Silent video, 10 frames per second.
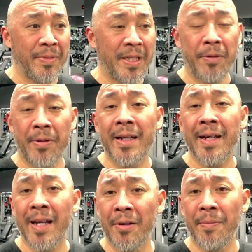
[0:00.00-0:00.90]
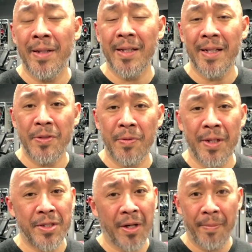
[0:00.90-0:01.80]
But you know what? Accountability is what
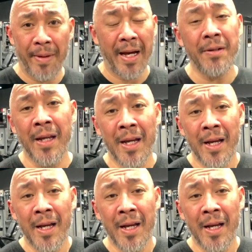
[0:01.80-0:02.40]
it's all about.